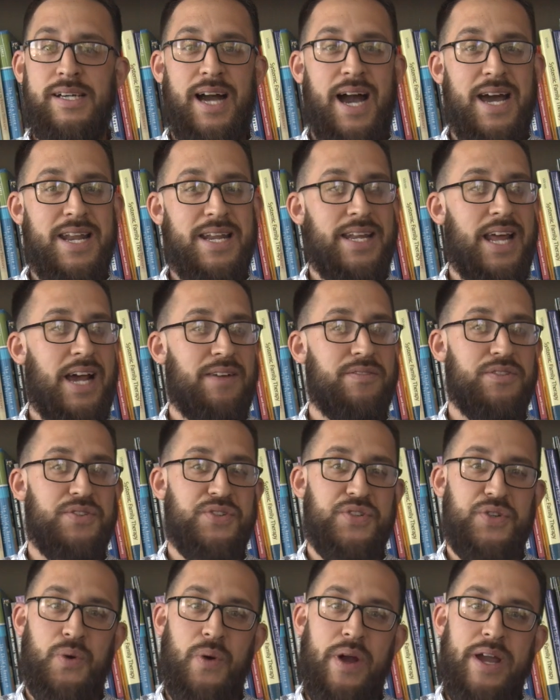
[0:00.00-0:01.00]
I didn't have a
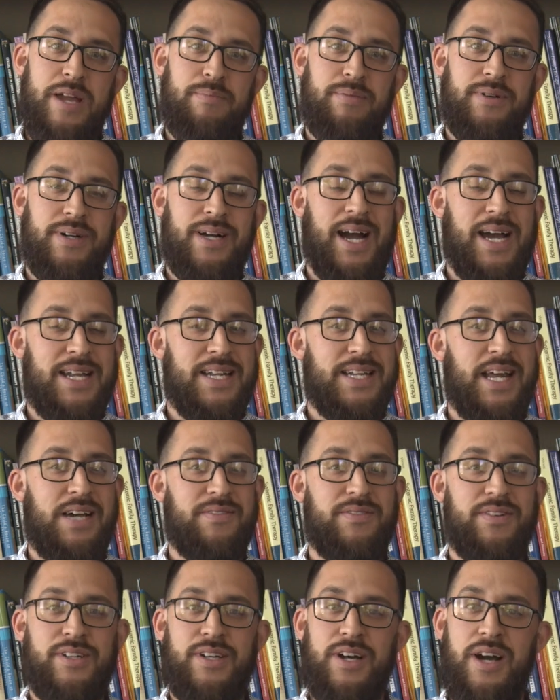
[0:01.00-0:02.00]
scrape, I didn't
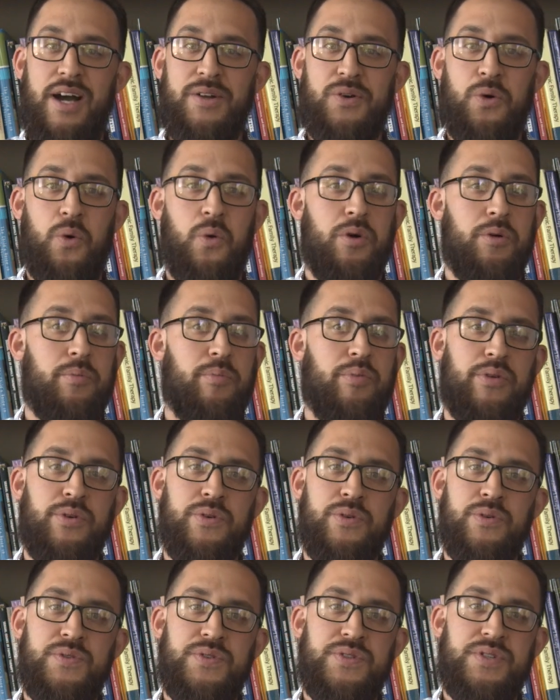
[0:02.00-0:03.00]
have a cut or a
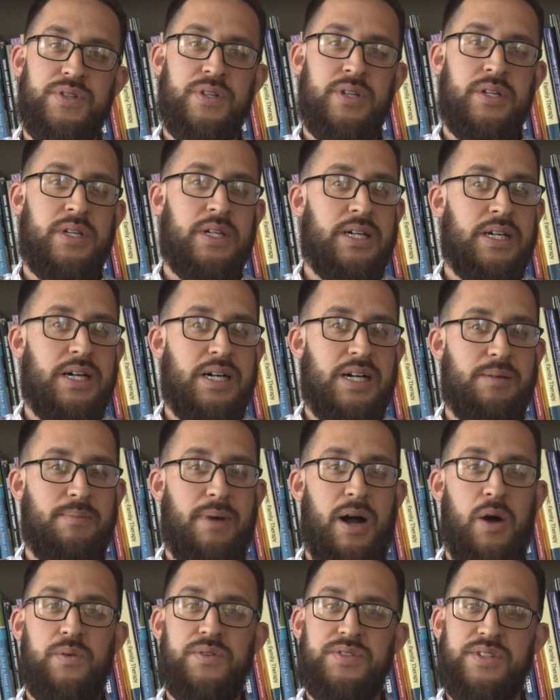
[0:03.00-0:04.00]
bruise. Um,
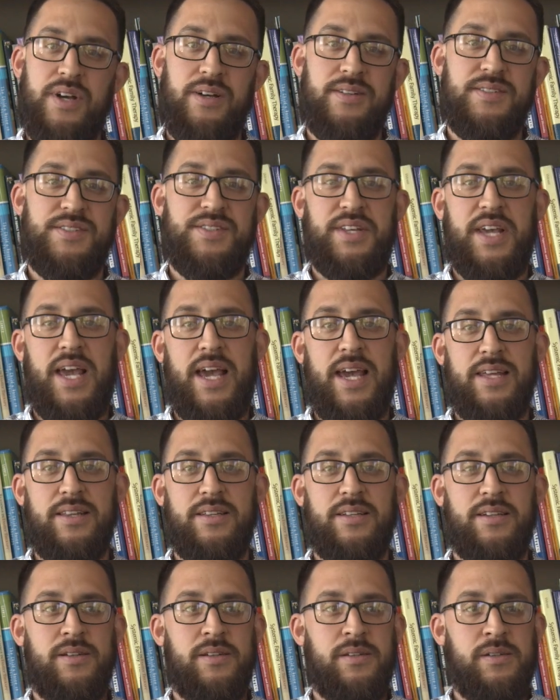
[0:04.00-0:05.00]
I was unscathed,